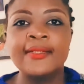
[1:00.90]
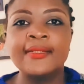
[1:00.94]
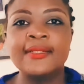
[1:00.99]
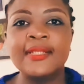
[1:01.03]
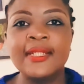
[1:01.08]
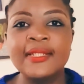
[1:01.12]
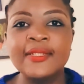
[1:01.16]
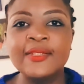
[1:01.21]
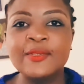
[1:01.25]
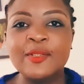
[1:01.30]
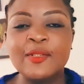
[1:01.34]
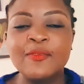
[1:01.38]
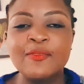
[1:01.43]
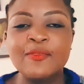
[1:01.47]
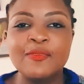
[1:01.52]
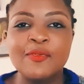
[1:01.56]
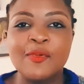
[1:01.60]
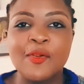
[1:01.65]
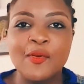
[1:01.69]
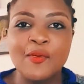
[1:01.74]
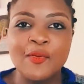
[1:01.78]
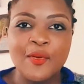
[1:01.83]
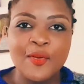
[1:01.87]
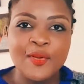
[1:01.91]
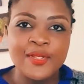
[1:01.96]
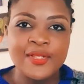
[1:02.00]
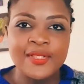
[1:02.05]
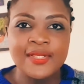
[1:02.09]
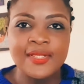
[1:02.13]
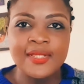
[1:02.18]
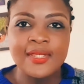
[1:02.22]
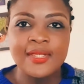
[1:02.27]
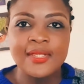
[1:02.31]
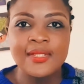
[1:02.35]
Dental
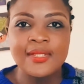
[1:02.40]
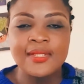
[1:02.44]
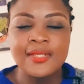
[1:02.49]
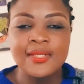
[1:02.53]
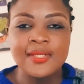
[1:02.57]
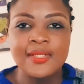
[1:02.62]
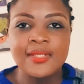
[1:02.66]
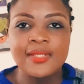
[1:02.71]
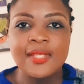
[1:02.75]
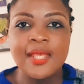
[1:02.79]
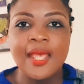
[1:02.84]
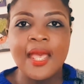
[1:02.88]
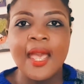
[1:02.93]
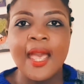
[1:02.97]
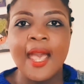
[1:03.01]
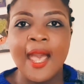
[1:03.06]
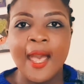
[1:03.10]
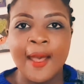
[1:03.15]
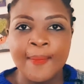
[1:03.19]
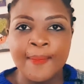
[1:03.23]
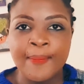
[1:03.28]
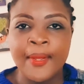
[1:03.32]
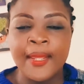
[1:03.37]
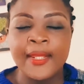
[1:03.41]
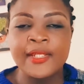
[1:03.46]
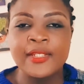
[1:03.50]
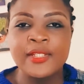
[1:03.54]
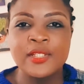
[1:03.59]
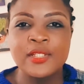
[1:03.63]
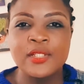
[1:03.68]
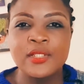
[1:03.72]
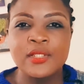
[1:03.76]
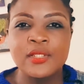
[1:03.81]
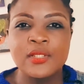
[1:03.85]
fluorosis
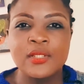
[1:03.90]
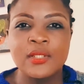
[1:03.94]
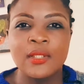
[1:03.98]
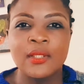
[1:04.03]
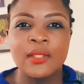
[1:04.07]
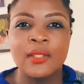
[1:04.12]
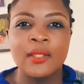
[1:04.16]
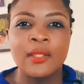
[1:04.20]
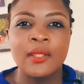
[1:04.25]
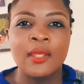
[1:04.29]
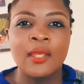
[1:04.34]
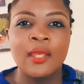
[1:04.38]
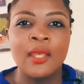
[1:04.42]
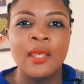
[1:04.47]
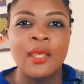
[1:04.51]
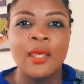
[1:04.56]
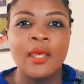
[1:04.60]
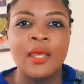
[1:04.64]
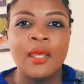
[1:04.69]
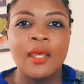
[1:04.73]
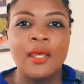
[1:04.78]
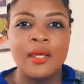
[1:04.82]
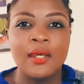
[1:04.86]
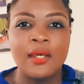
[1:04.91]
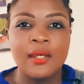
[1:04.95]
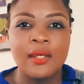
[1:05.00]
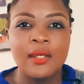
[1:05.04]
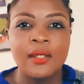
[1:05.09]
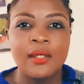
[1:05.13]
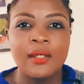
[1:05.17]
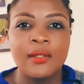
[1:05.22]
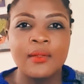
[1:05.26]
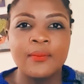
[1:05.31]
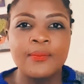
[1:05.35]
happens
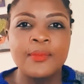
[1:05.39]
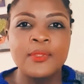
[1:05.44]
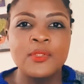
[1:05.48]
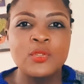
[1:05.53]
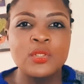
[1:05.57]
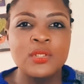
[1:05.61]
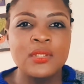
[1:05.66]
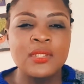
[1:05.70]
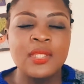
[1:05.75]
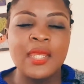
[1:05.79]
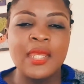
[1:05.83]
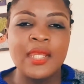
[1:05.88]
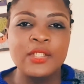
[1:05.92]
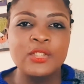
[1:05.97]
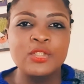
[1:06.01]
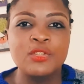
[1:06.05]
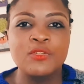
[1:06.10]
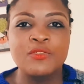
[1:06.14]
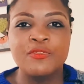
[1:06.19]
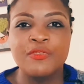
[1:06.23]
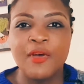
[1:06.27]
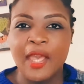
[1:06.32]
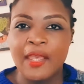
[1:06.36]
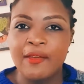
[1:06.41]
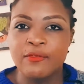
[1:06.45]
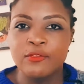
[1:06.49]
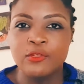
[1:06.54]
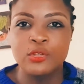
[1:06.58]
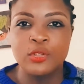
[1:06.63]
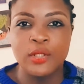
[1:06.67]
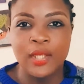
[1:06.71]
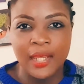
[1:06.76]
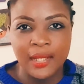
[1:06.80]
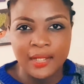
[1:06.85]
between the age of 5
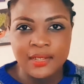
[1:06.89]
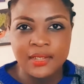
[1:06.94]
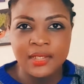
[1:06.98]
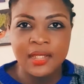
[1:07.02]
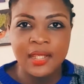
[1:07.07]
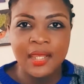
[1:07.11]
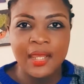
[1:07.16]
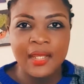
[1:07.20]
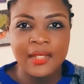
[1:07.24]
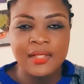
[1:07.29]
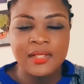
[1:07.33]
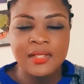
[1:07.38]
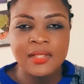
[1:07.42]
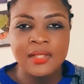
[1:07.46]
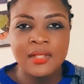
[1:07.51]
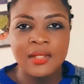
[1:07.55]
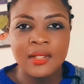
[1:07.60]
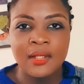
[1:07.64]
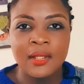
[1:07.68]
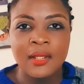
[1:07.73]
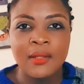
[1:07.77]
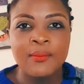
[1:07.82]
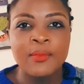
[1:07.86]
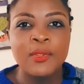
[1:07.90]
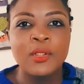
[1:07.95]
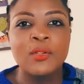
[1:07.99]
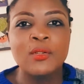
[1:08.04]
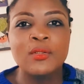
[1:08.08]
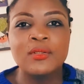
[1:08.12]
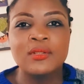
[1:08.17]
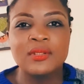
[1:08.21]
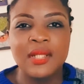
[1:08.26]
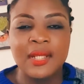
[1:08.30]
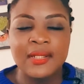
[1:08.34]
to 8 years,
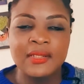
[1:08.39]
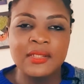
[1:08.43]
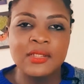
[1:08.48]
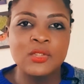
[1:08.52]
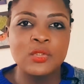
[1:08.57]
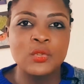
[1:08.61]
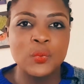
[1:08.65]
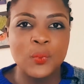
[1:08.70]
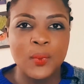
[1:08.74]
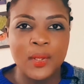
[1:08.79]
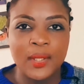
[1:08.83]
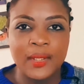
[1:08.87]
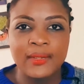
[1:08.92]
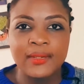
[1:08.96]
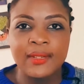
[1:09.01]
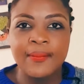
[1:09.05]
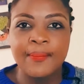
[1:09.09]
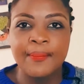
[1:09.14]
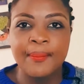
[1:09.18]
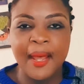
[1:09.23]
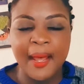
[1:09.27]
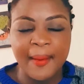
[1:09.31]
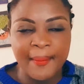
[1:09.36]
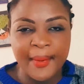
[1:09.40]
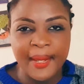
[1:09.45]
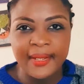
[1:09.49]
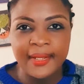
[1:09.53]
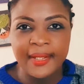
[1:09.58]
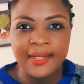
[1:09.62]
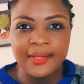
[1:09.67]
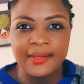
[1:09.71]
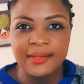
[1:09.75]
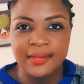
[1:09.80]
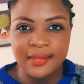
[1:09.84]
because that is when the
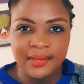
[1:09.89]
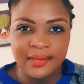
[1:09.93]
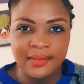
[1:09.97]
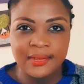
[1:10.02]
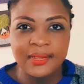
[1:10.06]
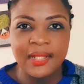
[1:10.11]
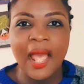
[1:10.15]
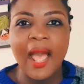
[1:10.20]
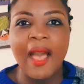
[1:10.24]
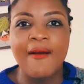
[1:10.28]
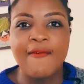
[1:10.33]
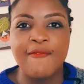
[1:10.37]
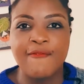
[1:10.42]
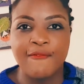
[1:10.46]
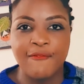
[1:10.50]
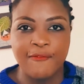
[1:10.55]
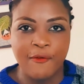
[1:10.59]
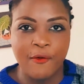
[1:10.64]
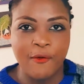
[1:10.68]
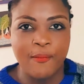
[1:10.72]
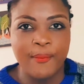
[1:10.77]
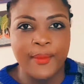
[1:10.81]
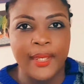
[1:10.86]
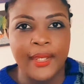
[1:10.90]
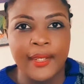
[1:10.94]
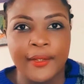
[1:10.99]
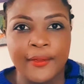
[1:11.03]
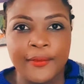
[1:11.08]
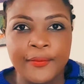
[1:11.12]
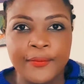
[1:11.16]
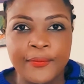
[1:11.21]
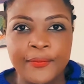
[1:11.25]
permanent teeth are forming.